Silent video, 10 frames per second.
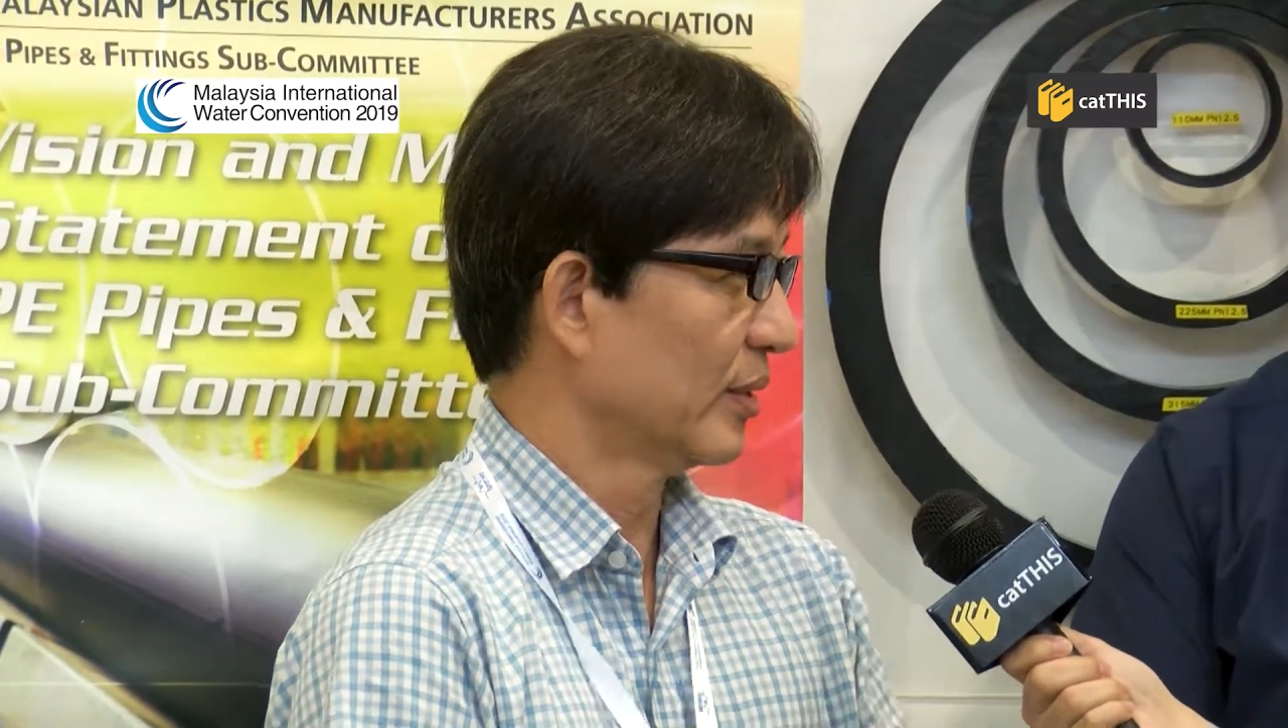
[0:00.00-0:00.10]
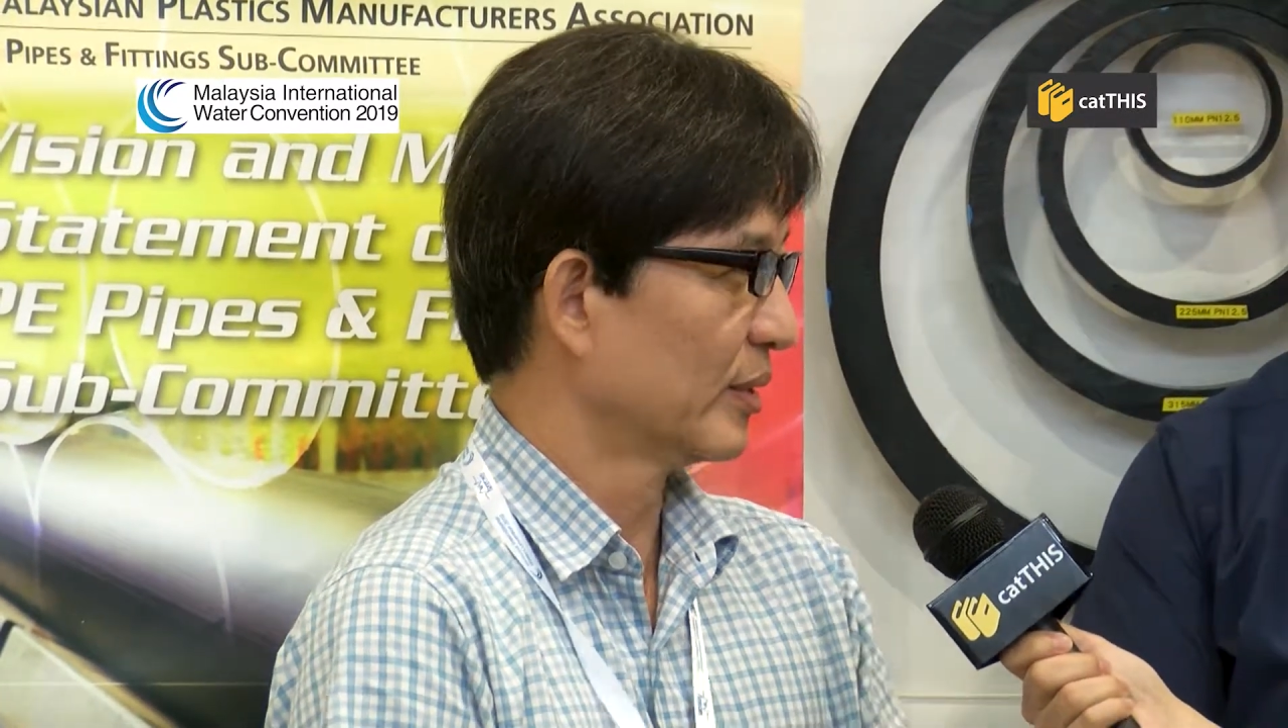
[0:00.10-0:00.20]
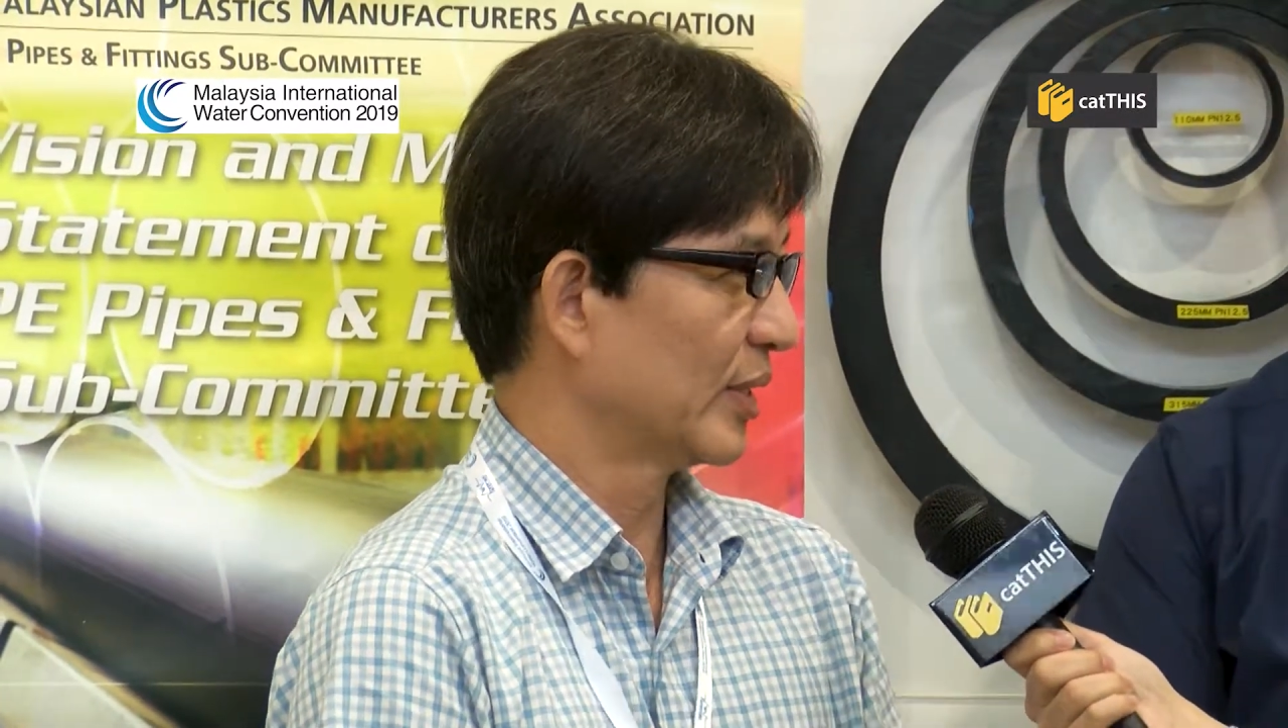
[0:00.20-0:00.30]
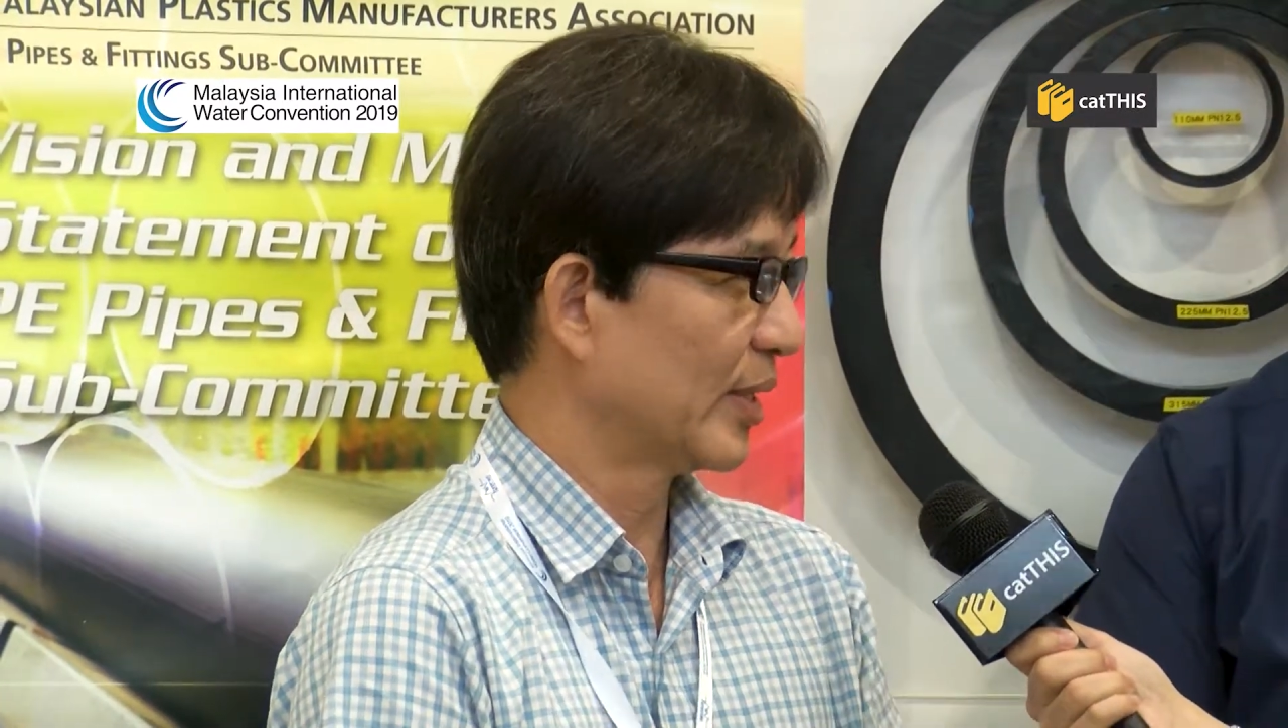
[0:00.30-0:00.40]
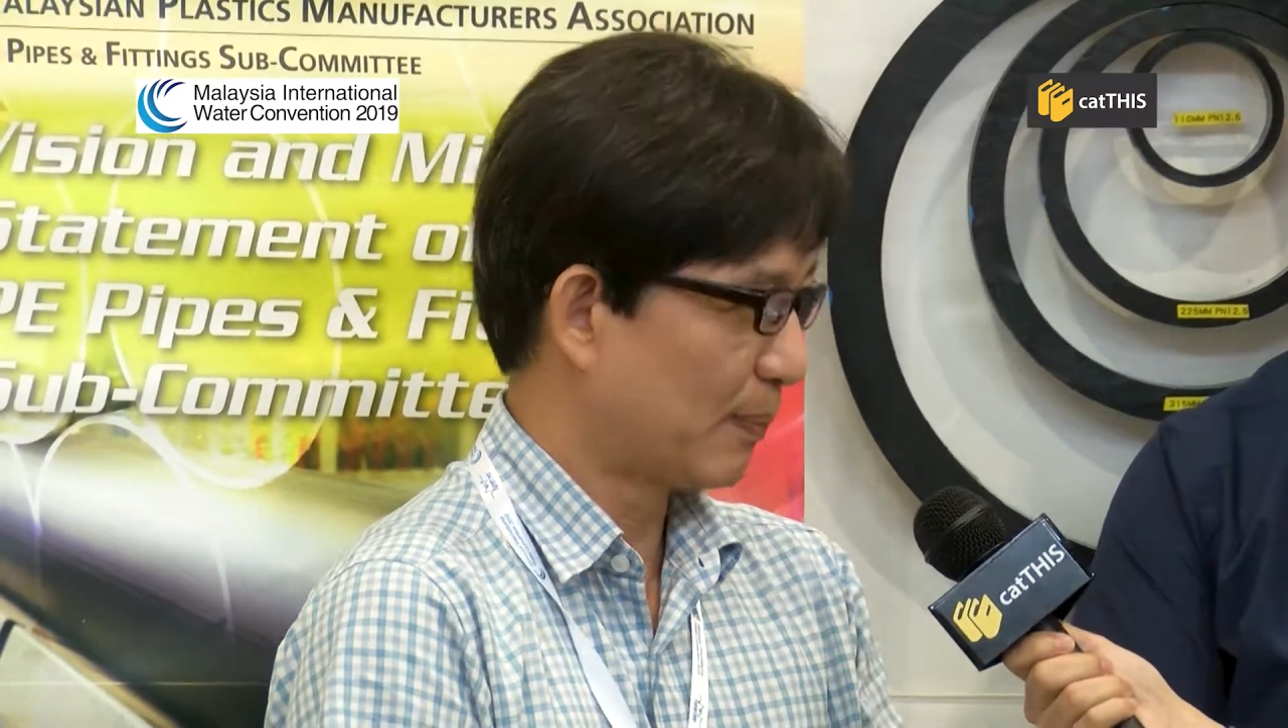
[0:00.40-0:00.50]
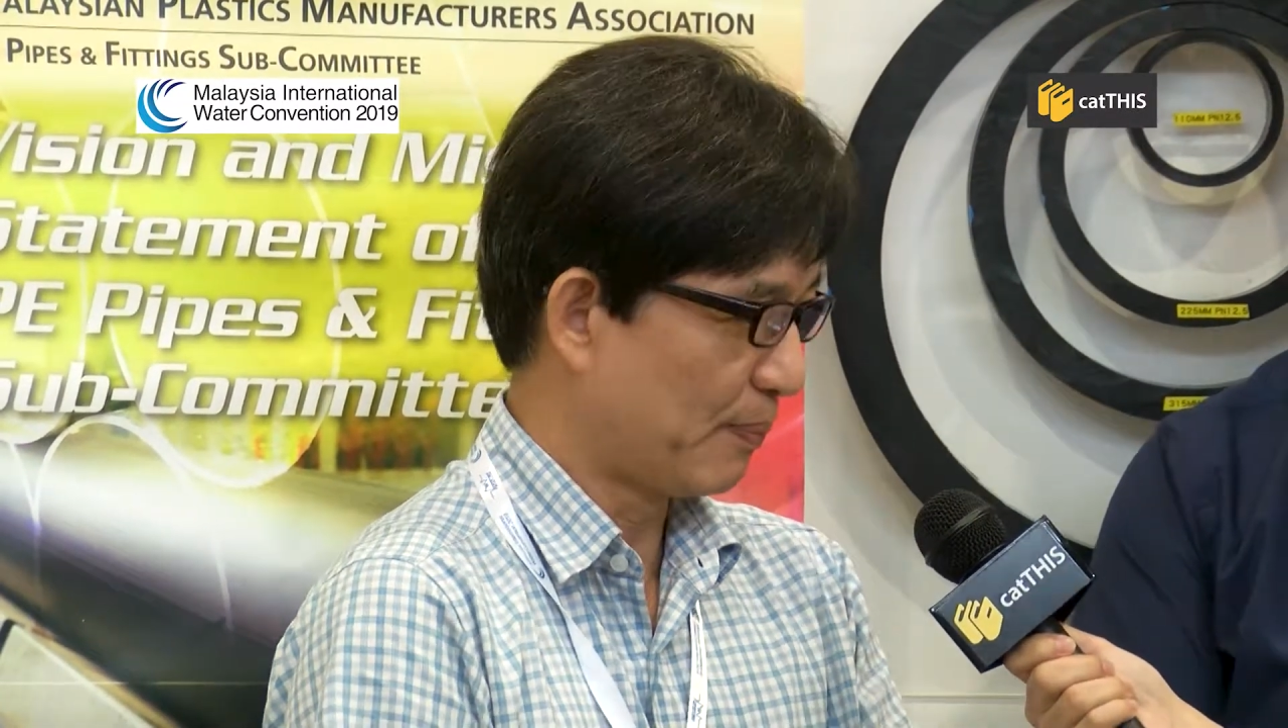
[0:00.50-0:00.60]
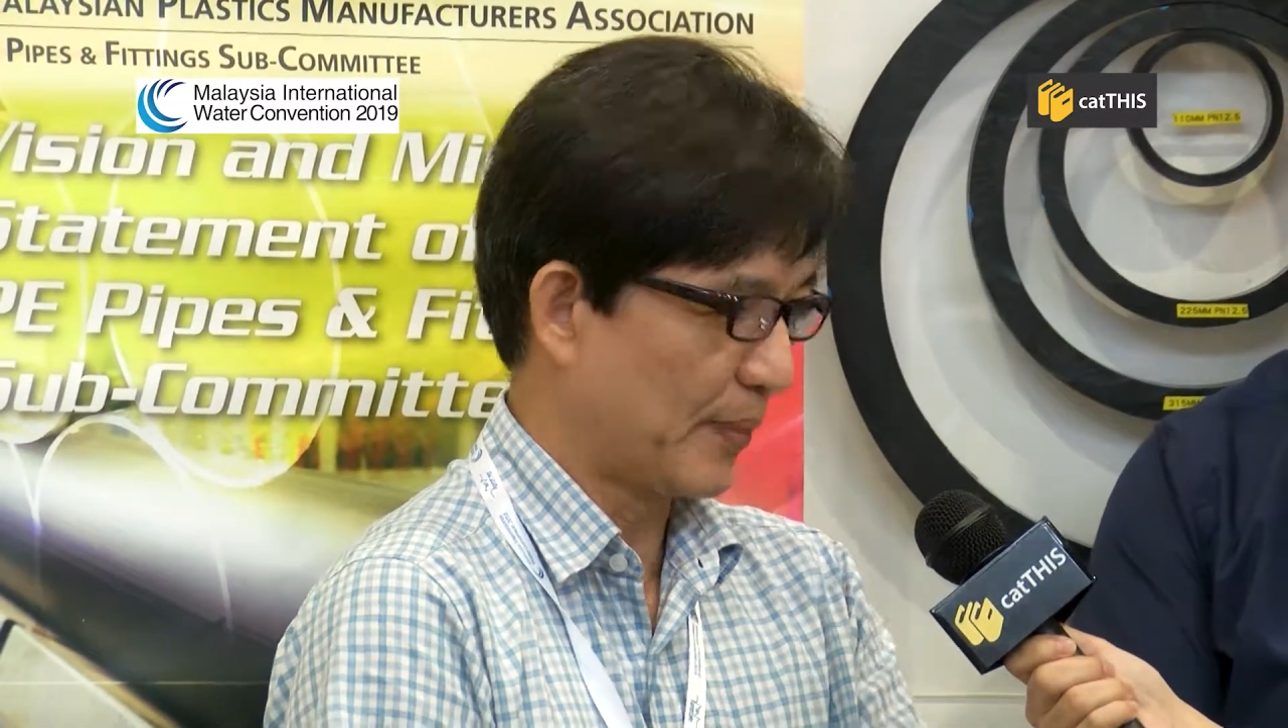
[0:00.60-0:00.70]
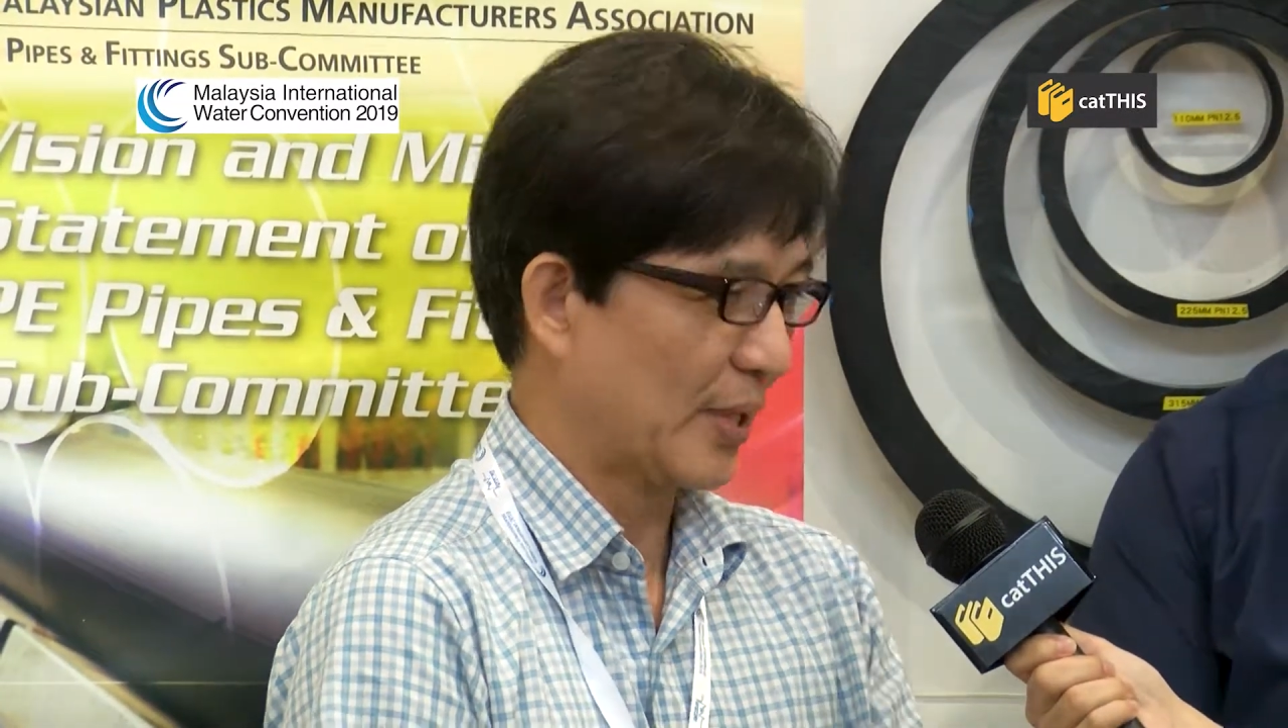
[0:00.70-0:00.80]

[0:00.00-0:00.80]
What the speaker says: this is the